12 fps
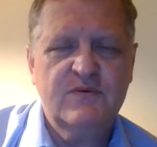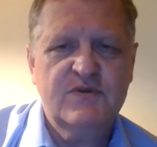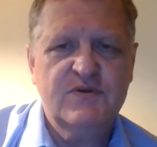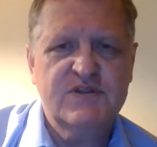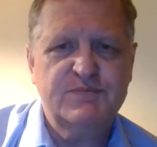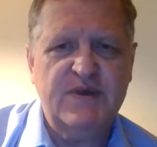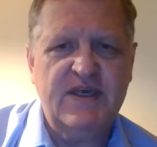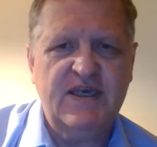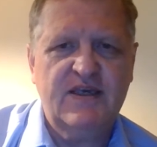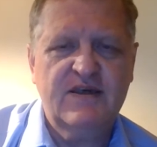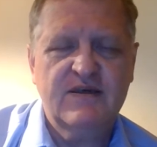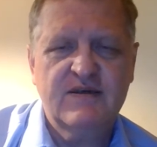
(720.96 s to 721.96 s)

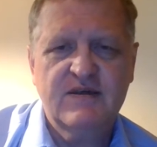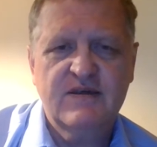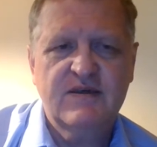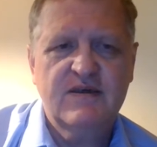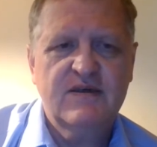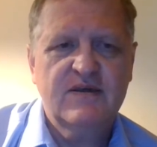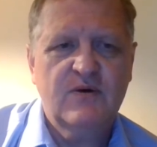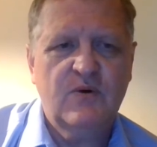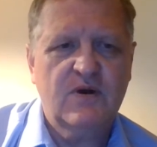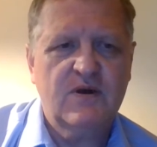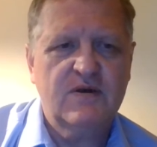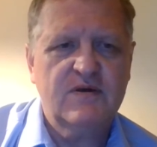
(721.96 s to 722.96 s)
speak
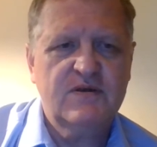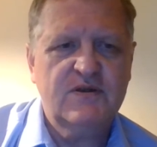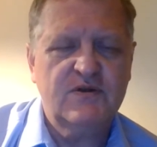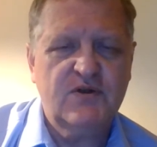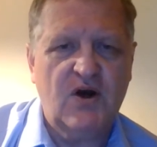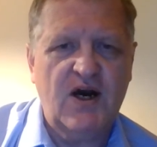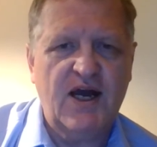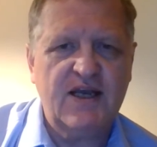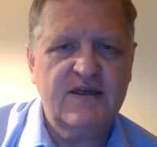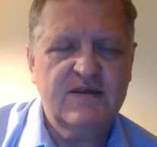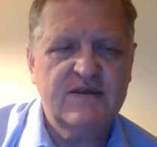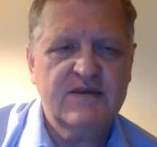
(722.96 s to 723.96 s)
or to
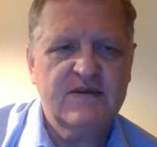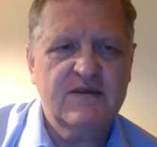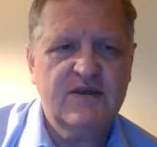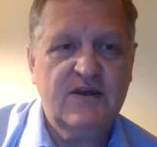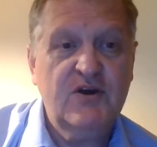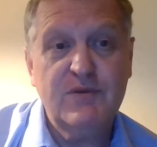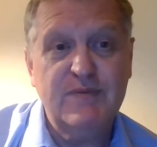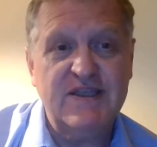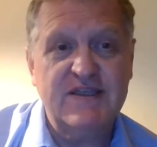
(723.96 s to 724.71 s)
talk, could mean